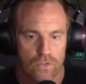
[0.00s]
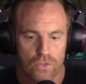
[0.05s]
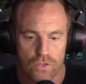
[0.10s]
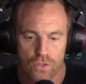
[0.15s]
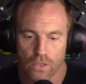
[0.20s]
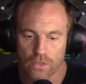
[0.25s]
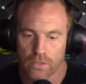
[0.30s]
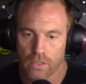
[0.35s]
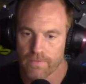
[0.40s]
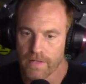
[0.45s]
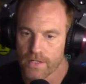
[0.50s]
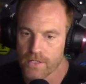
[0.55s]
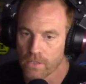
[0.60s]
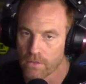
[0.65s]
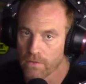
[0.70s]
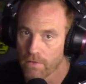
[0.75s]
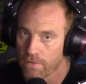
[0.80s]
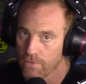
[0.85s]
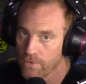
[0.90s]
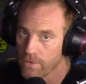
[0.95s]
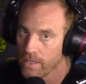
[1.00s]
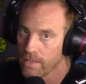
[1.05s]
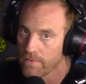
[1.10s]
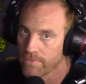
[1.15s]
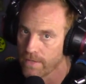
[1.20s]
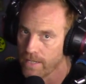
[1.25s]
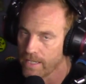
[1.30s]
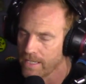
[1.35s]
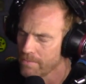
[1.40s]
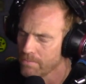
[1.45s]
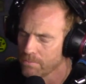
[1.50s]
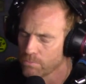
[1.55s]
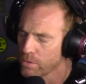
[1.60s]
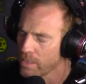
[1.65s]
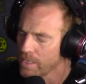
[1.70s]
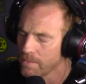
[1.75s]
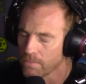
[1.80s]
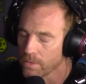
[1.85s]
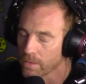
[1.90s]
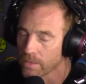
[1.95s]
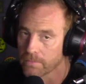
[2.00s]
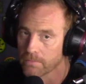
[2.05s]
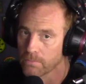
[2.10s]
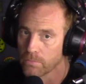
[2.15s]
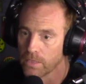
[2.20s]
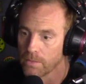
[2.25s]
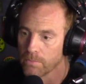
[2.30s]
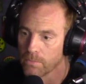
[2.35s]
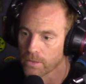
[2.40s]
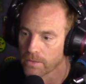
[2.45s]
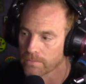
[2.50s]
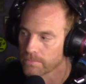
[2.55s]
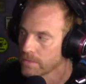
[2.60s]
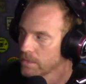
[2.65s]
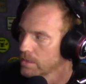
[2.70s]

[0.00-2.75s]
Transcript: John Del Vecchio, the 13th Valley. Brilliant book. Brilliant book.